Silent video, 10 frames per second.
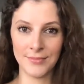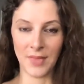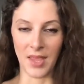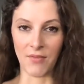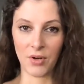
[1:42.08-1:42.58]

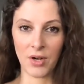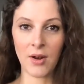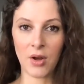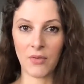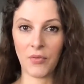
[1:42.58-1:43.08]
If you're not
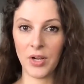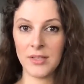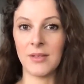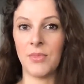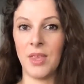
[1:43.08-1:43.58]
offering
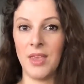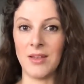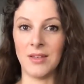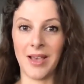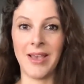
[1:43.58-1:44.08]
something
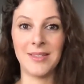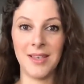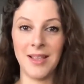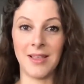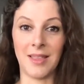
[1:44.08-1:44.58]

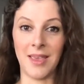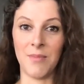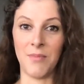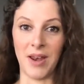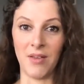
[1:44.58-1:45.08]
enticing that they
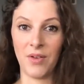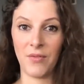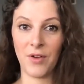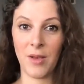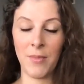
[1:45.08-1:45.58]
can benefit
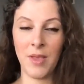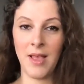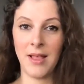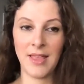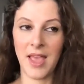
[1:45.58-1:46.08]
from,
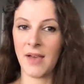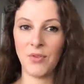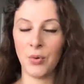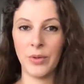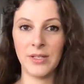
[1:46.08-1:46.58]
they have
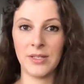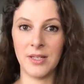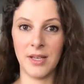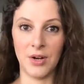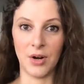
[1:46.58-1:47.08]
no reason
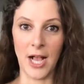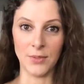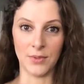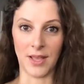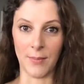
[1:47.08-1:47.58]
to interact
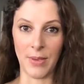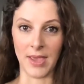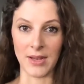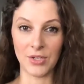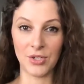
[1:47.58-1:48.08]
with that
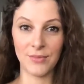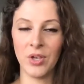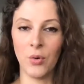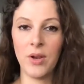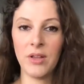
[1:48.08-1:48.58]
page.
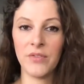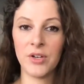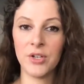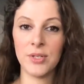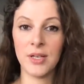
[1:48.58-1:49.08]
What if you're
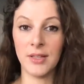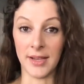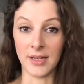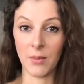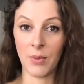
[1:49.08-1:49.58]
using a
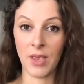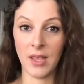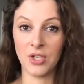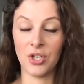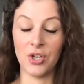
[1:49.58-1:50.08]
landing
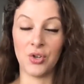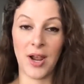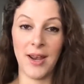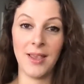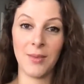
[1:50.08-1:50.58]
page to
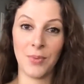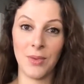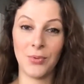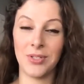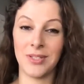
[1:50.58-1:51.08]
try to get
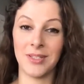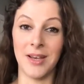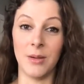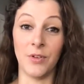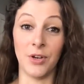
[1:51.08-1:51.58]
people to
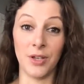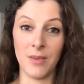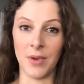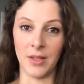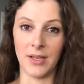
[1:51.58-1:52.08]
sign up for your
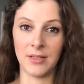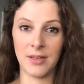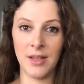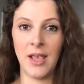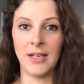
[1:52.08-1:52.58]
email list?
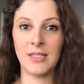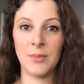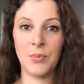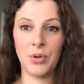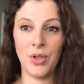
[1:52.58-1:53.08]
A
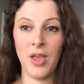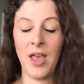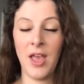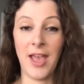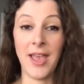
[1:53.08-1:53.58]
simple,
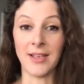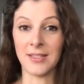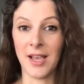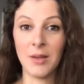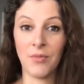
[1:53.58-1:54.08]
hey,
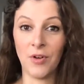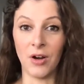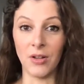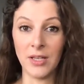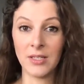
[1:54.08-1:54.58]
sign up for
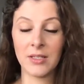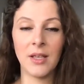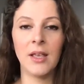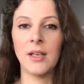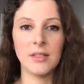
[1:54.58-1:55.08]
our list,
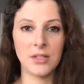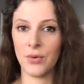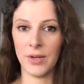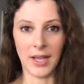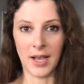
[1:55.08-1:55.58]
isn't
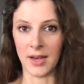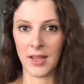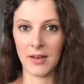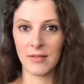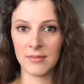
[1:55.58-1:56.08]
going to cut it.
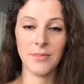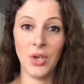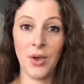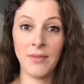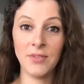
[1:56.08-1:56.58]

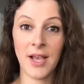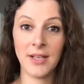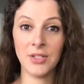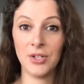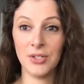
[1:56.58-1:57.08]
You have to
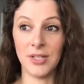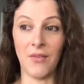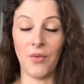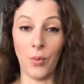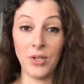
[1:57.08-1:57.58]
ask
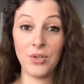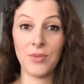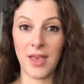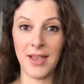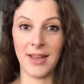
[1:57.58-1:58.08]
yourself, what do
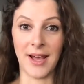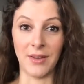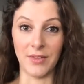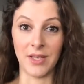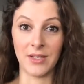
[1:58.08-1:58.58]
they get out
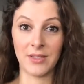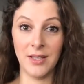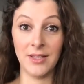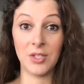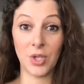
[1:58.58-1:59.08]
of this?
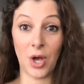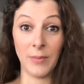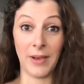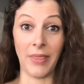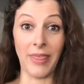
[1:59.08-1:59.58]
This is all
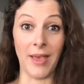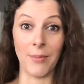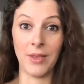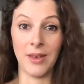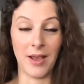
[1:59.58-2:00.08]
about them,
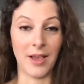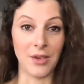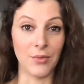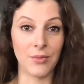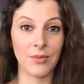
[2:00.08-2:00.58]
not
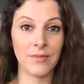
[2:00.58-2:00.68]
you.